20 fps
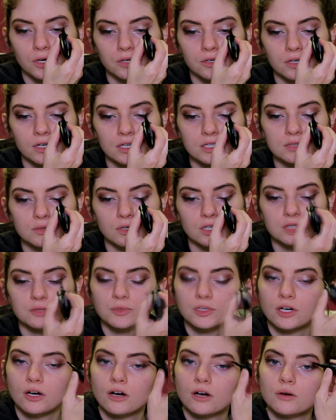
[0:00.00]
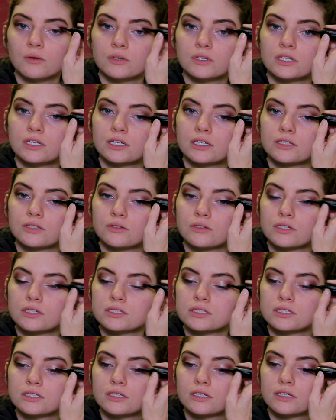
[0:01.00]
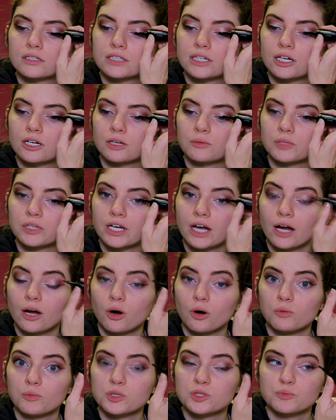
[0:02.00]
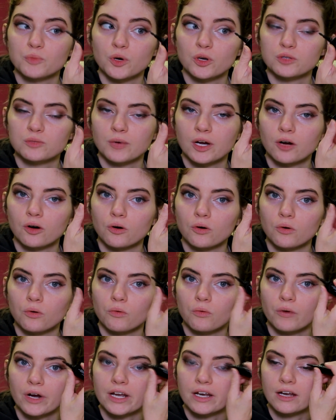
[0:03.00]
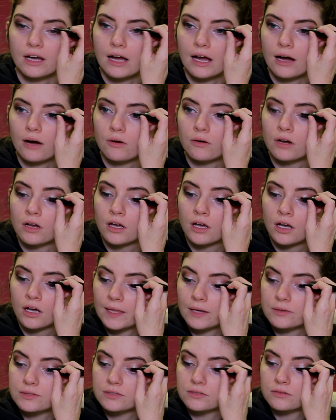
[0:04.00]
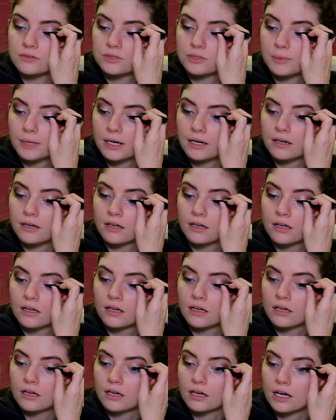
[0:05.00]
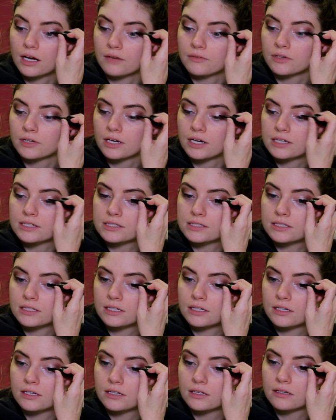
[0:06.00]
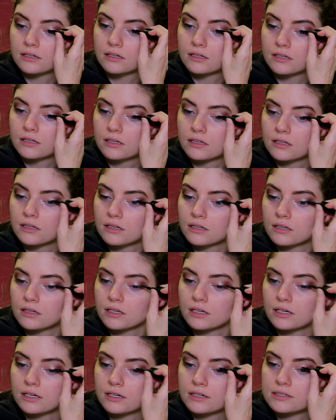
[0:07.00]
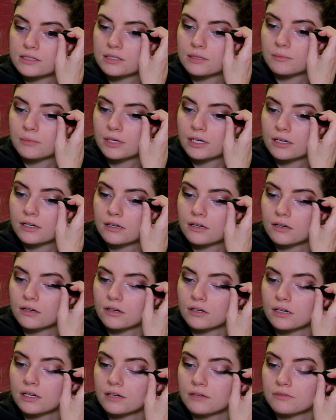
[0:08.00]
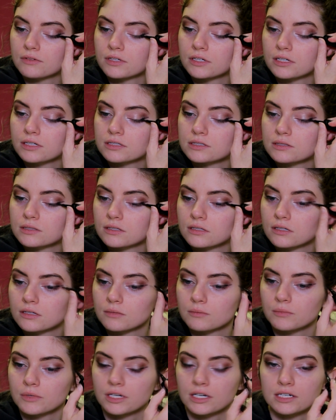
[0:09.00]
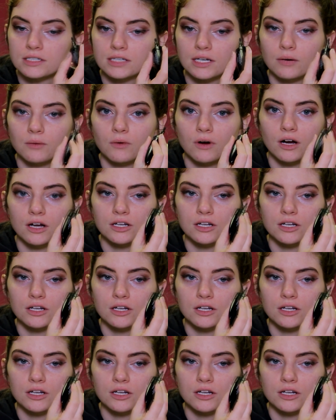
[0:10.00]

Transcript: While you guys watch me awkwardly do this terribly, I almost poked my whole retina out. That was a little dramatic. Have you guys seen The Innocent Man on Netflix? Because I